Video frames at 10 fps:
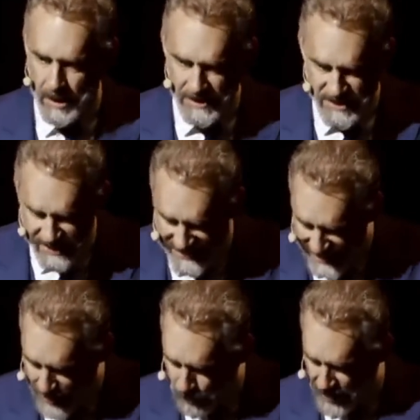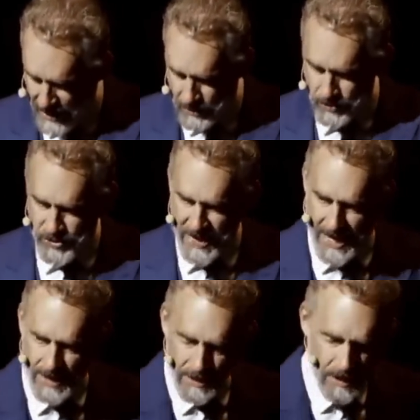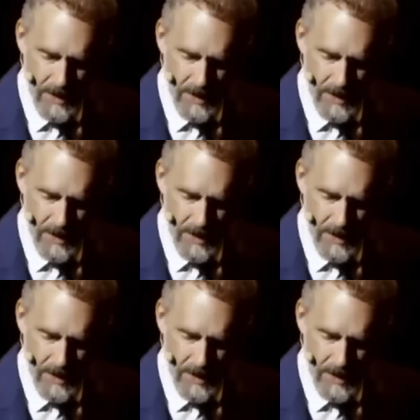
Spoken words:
It's the game we understand.